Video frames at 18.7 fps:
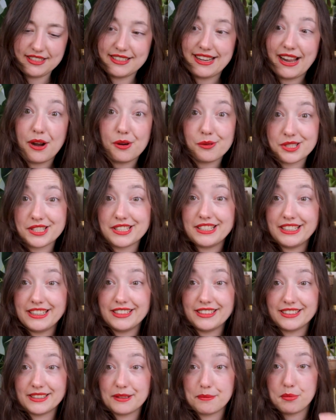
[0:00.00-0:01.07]
now seeing
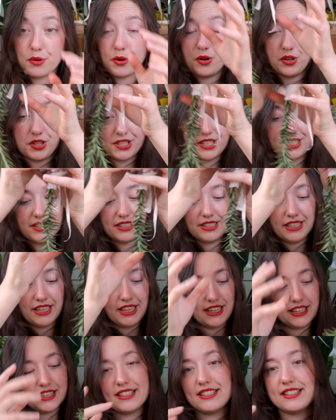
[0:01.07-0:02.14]
it in person,
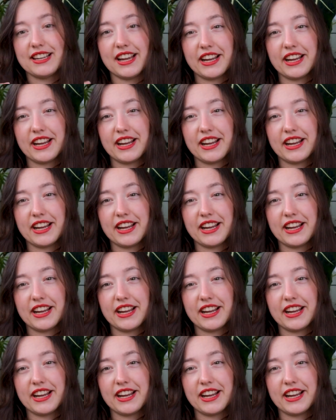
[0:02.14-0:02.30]
is